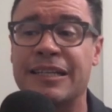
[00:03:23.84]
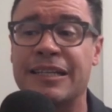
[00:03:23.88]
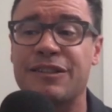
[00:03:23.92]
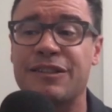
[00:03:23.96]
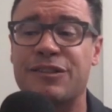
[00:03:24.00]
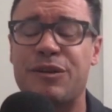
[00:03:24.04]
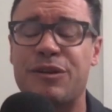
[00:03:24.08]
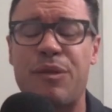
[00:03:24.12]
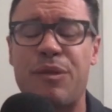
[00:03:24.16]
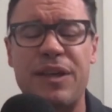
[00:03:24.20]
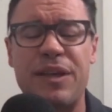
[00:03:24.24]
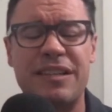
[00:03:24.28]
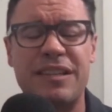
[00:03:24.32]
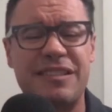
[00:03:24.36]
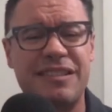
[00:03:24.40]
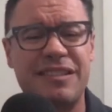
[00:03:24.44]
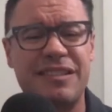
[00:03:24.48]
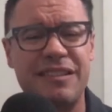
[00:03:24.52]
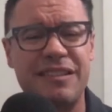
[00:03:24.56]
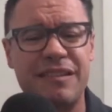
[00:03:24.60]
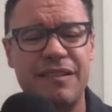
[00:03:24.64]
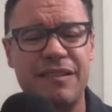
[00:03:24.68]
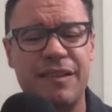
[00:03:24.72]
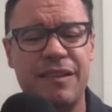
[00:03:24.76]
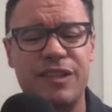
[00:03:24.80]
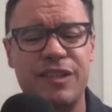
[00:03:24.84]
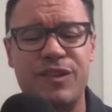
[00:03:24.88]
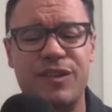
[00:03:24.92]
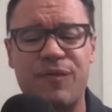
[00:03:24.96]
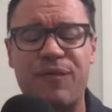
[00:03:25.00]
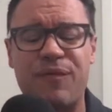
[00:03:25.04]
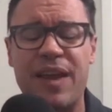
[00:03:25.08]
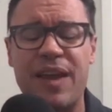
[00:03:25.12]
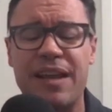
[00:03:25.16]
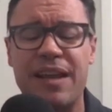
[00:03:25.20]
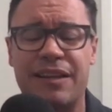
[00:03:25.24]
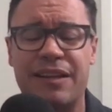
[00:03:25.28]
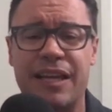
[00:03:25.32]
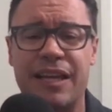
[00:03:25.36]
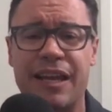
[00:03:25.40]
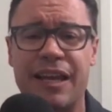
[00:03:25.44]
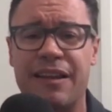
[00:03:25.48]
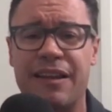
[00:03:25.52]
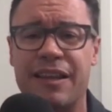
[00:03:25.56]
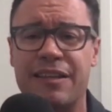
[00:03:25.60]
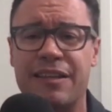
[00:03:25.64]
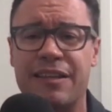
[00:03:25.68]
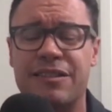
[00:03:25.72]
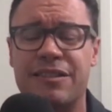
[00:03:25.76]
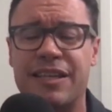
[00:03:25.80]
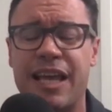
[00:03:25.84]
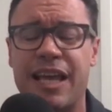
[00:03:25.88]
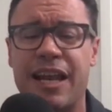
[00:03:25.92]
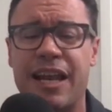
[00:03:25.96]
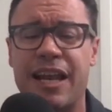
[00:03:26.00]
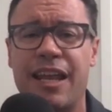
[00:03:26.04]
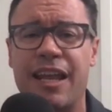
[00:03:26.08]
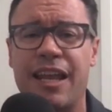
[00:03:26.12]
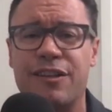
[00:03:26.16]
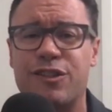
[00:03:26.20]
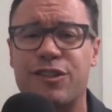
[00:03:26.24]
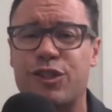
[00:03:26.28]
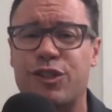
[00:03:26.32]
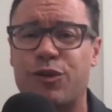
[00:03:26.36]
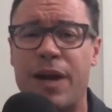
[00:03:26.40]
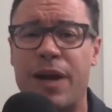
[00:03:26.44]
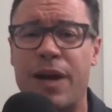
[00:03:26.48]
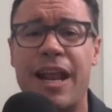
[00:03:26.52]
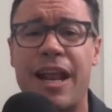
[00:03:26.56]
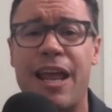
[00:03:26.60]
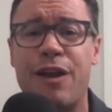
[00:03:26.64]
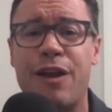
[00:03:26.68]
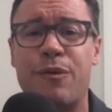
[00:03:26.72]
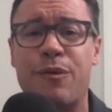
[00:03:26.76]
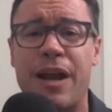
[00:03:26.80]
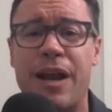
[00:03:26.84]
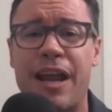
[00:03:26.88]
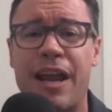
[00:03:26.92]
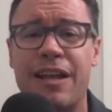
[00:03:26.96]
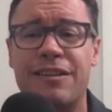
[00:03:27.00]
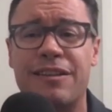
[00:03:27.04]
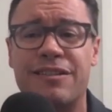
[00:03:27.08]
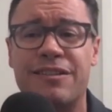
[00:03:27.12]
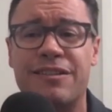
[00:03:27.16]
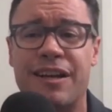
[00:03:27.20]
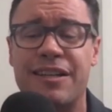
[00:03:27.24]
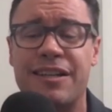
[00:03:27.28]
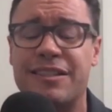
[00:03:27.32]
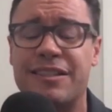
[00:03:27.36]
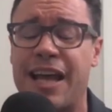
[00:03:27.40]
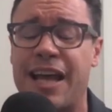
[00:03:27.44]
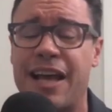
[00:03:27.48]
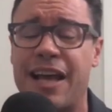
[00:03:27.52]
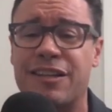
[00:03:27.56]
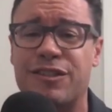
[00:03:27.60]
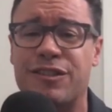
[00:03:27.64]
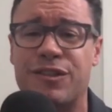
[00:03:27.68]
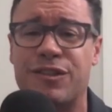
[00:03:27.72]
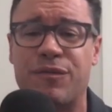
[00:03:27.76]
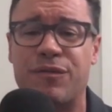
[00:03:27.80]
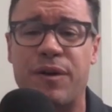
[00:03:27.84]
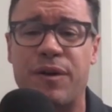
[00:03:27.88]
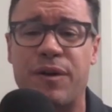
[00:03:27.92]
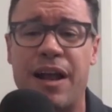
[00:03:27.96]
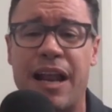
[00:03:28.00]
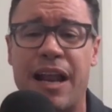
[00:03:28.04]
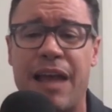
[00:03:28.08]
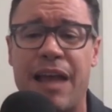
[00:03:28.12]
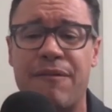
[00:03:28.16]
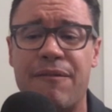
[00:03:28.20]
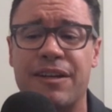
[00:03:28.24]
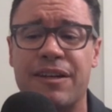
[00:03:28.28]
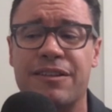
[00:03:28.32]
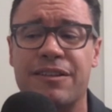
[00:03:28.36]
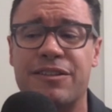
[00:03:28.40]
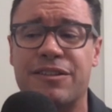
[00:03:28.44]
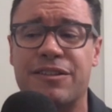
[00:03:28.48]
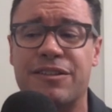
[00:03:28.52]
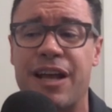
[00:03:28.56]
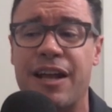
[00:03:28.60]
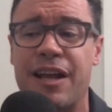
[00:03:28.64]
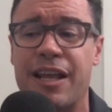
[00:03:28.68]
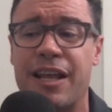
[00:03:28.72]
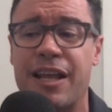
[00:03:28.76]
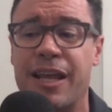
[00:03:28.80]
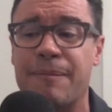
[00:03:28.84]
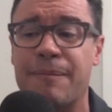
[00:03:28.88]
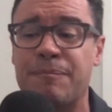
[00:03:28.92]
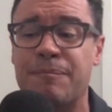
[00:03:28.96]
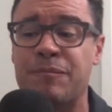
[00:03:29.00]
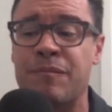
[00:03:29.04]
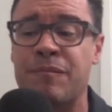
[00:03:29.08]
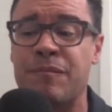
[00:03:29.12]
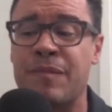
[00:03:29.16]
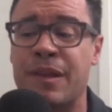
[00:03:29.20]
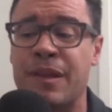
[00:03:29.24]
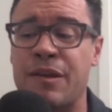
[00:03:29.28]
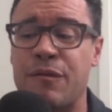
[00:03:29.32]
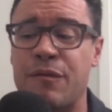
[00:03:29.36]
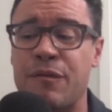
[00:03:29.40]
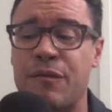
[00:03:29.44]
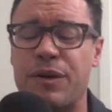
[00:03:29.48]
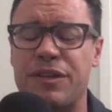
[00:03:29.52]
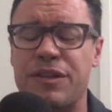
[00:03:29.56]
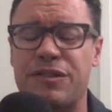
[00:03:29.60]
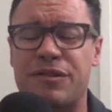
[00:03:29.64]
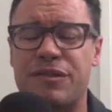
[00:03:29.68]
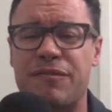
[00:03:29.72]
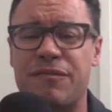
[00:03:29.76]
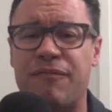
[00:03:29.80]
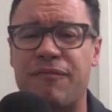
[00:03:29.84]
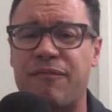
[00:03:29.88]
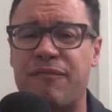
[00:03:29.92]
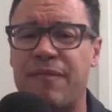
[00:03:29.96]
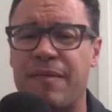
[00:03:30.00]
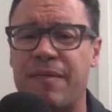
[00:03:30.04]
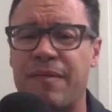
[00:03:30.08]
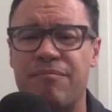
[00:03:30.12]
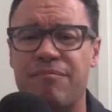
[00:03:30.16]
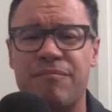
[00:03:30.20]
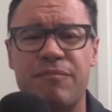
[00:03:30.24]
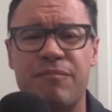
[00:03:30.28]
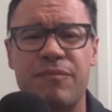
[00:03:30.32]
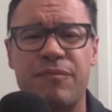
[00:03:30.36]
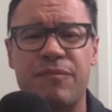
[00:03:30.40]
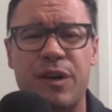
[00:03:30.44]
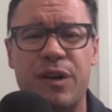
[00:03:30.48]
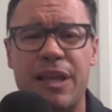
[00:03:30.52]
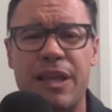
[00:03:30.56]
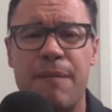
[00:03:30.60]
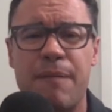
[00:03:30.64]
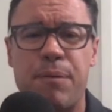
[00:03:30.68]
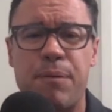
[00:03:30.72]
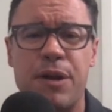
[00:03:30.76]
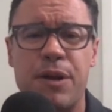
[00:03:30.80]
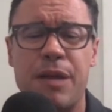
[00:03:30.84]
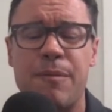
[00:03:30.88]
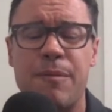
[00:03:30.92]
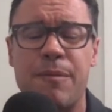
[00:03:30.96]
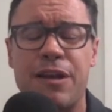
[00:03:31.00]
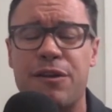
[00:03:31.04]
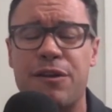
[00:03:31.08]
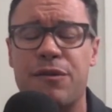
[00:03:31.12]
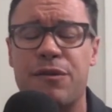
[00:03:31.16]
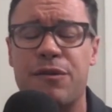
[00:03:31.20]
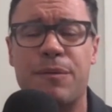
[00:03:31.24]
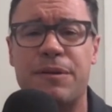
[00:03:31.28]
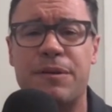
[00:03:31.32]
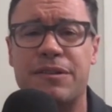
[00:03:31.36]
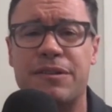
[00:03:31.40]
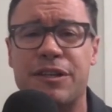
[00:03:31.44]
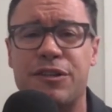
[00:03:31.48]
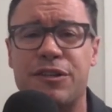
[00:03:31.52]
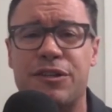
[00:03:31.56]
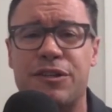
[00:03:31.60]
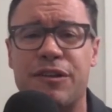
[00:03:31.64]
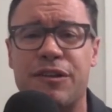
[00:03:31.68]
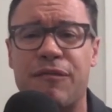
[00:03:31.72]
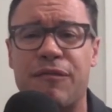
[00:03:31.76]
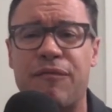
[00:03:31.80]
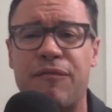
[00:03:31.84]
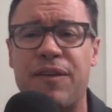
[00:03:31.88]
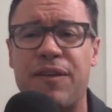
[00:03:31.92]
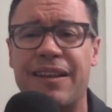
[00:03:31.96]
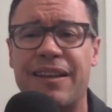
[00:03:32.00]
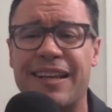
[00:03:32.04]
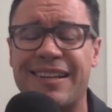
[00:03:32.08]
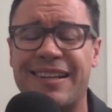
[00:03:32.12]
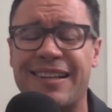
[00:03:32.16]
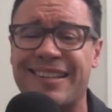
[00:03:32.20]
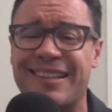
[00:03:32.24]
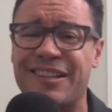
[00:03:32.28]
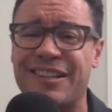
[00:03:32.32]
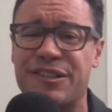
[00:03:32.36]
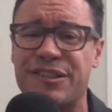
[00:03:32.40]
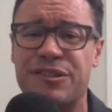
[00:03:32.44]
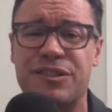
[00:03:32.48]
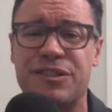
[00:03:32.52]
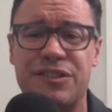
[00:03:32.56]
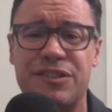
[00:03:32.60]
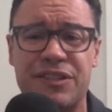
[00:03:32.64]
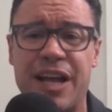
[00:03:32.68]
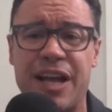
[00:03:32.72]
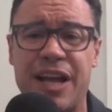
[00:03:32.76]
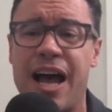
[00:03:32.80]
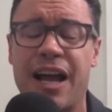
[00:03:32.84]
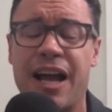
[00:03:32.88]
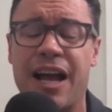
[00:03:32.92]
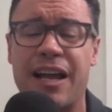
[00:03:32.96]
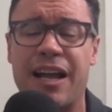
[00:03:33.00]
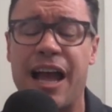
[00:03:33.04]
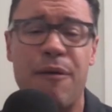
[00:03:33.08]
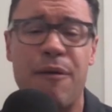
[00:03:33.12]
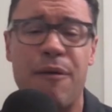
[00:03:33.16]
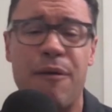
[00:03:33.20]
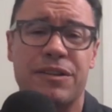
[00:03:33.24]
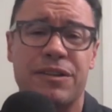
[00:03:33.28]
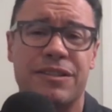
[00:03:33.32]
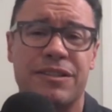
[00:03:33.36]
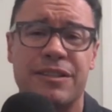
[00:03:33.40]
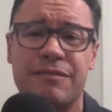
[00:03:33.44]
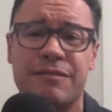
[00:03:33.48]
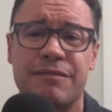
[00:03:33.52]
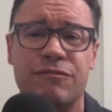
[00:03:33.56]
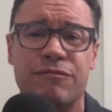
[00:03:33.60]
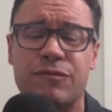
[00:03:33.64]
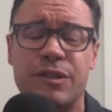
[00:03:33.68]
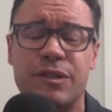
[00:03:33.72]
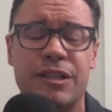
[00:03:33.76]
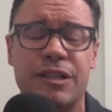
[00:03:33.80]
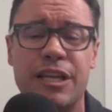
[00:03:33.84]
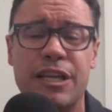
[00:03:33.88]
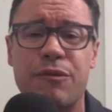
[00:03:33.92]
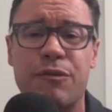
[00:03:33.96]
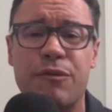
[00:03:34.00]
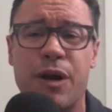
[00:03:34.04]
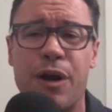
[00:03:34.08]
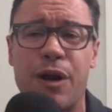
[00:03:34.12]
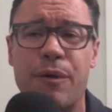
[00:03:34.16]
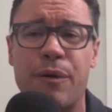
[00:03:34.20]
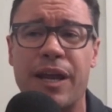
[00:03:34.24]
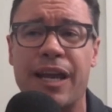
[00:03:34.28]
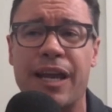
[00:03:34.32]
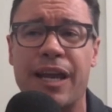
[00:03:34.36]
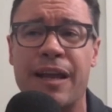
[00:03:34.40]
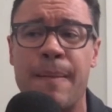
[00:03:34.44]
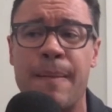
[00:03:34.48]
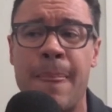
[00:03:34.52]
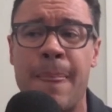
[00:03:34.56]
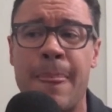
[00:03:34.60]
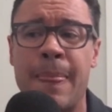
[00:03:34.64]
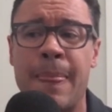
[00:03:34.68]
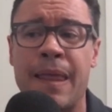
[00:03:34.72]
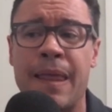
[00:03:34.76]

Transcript: So this this feeling, this getting straight A grades on tests for not having to study, was really putting me into a position of feeling a little stuck. I wasn't really growing.